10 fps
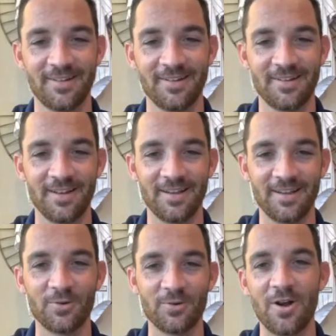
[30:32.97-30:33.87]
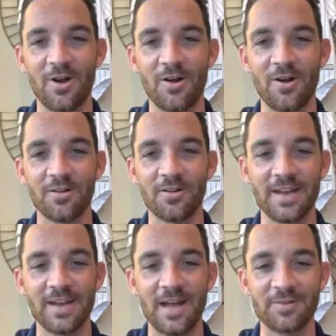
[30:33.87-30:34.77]
It was Sam Darnold, and now Sam
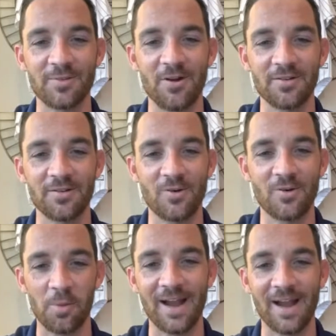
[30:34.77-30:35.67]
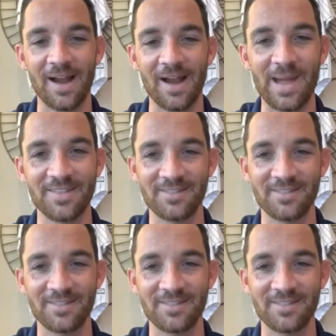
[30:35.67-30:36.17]
Darnold's the quarterback of the Panthers.